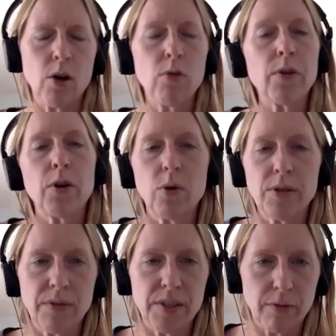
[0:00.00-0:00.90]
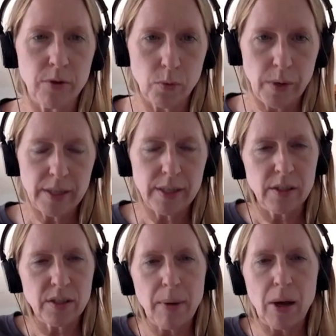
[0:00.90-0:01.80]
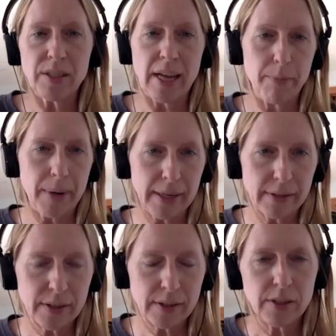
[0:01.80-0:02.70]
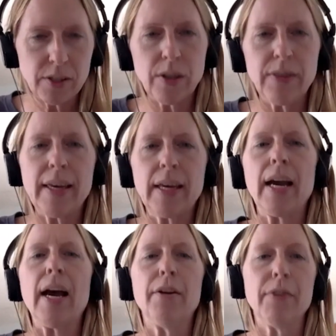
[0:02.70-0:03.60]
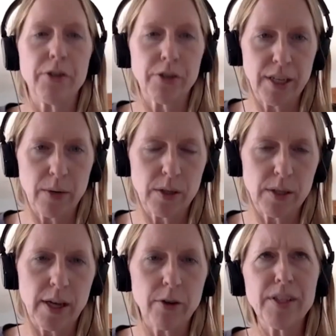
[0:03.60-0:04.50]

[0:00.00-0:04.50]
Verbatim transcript: over the course of several weeks in small sound bites so that they can kind of understand what it's about.